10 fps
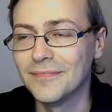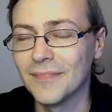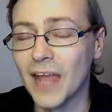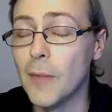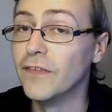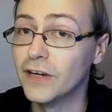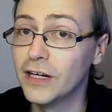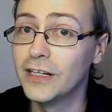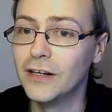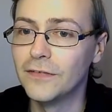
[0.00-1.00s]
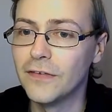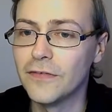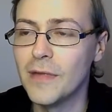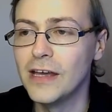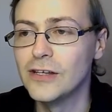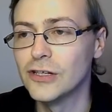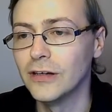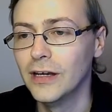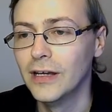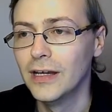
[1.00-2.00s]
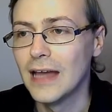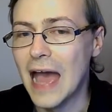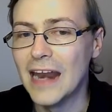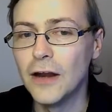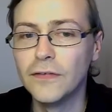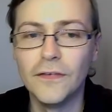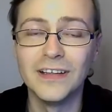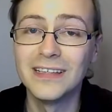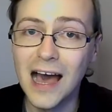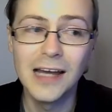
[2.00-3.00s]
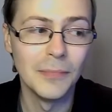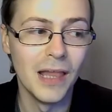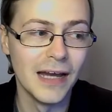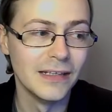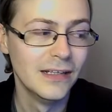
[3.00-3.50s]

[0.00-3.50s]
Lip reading: and we've heard enough information and enough of a timeline